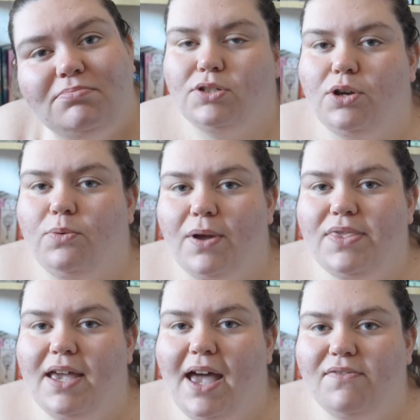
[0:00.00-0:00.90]
So when
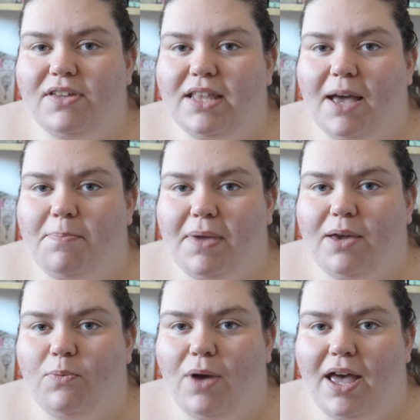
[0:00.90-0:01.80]
they're having that
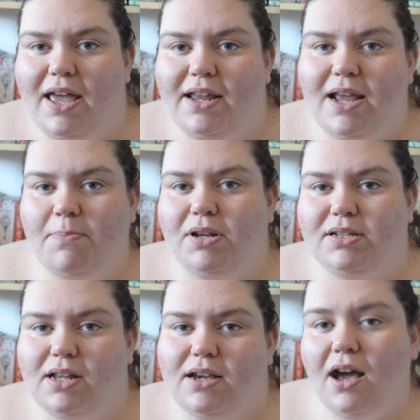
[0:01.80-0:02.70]
bit where
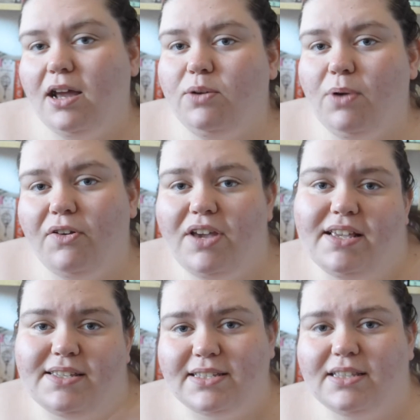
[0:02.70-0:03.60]
Nebula's like, I know where he
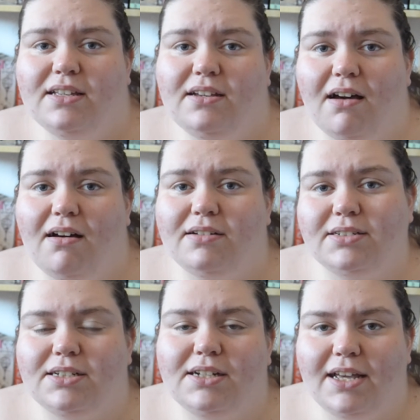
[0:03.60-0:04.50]
is, he's at the
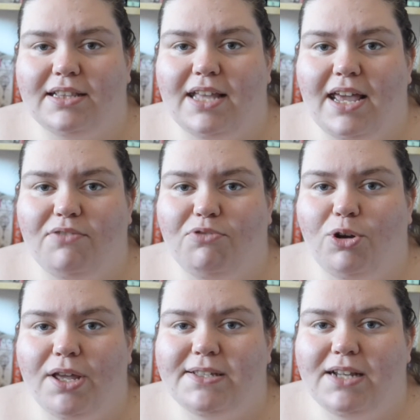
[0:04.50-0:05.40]
garden, and then
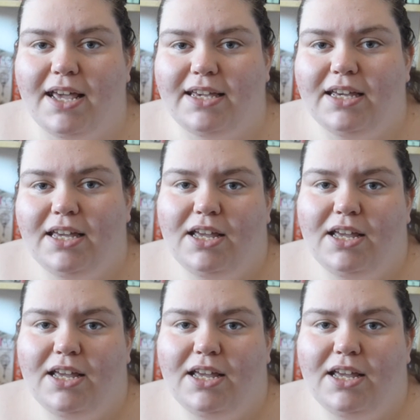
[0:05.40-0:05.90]
Rocket's like,